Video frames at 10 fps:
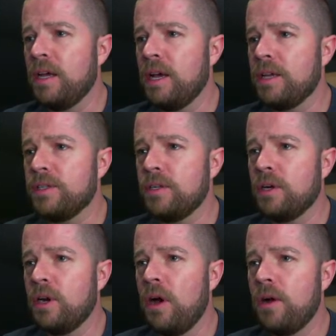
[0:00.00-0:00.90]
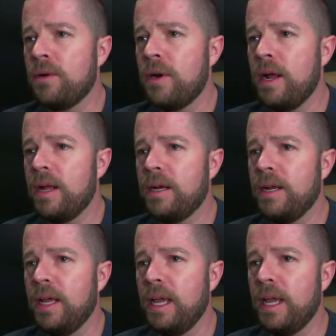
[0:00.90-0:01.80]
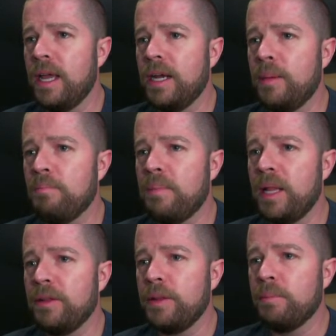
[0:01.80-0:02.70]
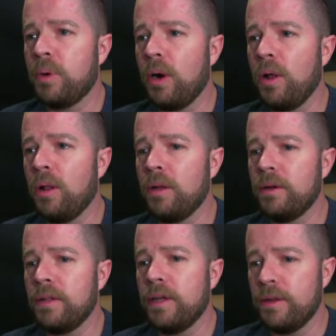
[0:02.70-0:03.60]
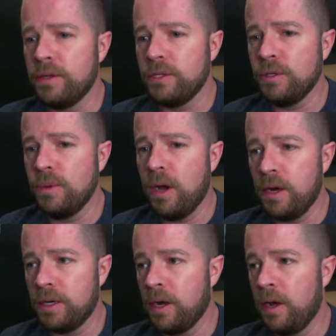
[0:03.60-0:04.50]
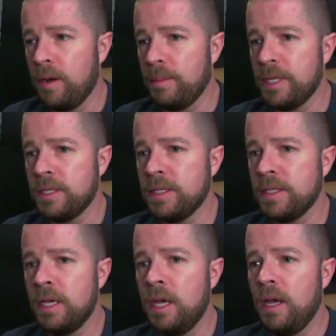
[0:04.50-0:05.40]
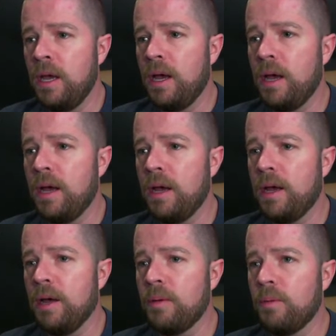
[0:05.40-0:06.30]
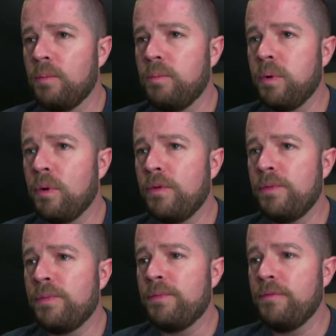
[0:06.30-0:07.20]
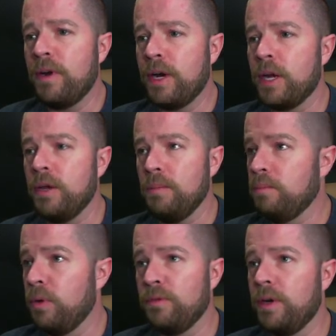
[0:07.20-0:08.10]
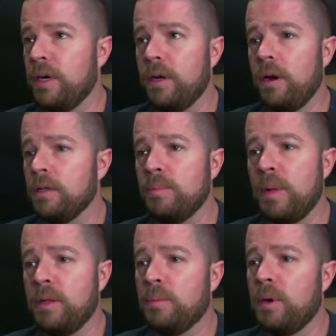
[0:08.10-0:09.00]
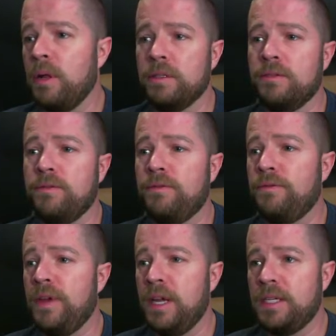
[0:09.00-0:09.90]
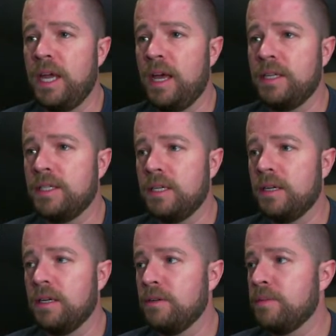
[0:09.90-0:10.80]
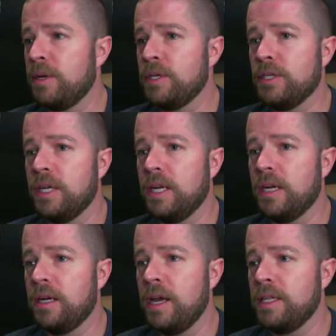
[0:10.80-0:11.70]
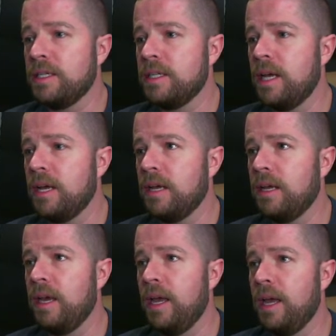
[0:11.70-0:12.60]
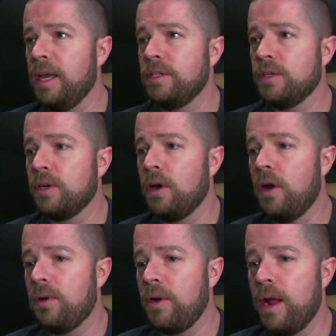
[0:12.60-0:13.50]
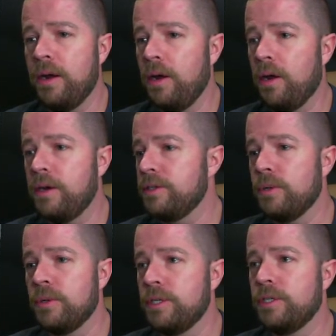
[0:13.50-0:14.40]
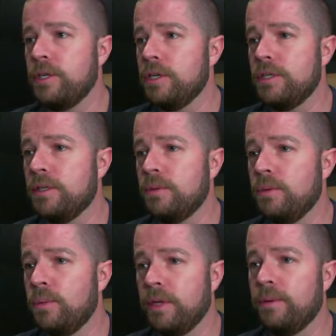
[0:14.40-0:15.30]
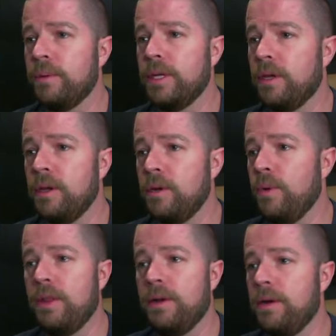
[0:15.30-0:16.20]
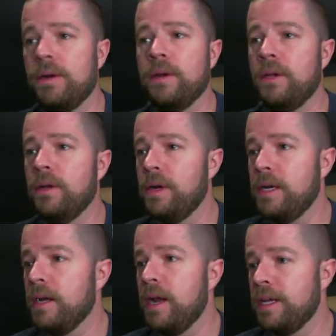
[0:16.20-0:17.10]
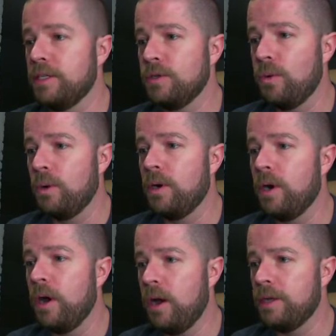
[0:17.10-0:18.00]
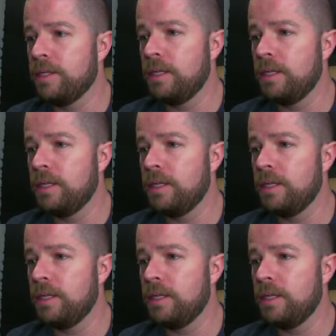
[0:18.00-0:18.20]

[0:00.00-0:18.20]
Sir Conrad and Bella the Brawl are the other 2 uncommons. Both very good. Both very good cards. Bella the Brawl is fantastic, especially in a Knight's deck. And Sir Conrad on his own is just really, really good, whether you're in Knights or not.